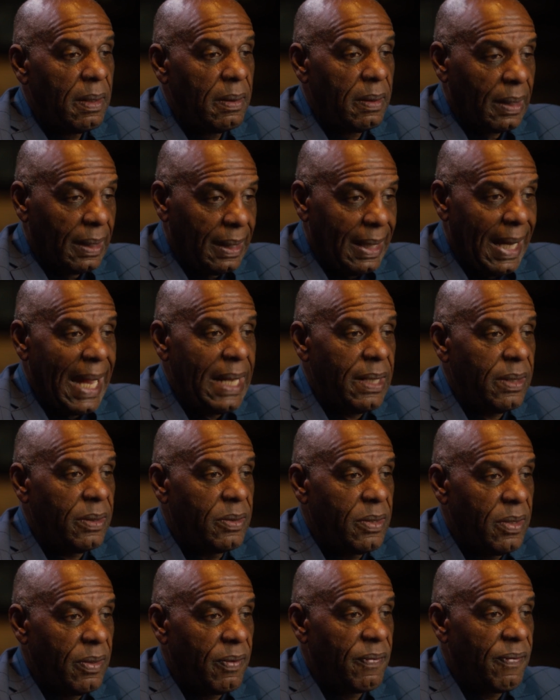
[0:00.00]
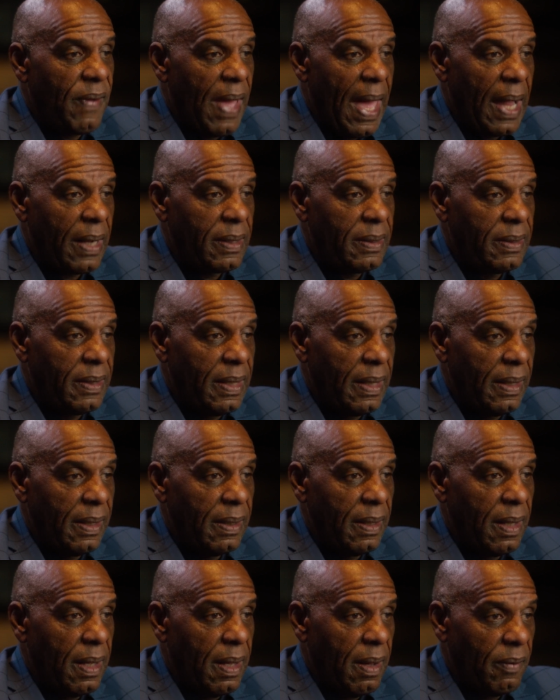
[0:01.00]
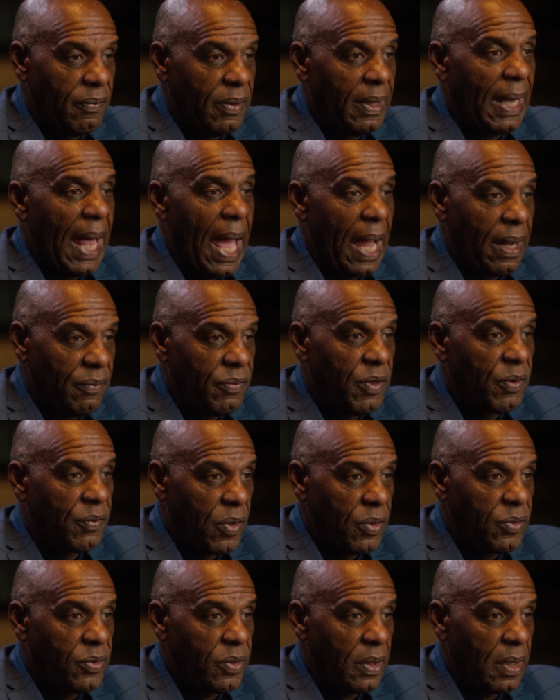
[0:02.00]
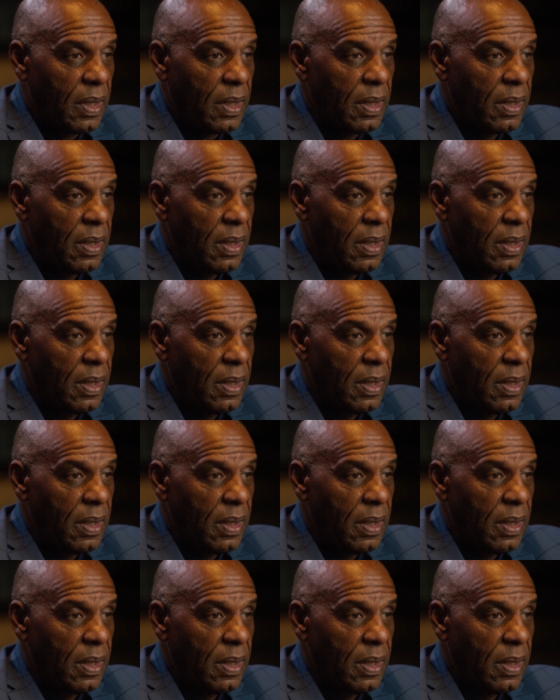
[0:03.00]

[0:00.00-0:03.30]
light to the fact of the lack of diversity.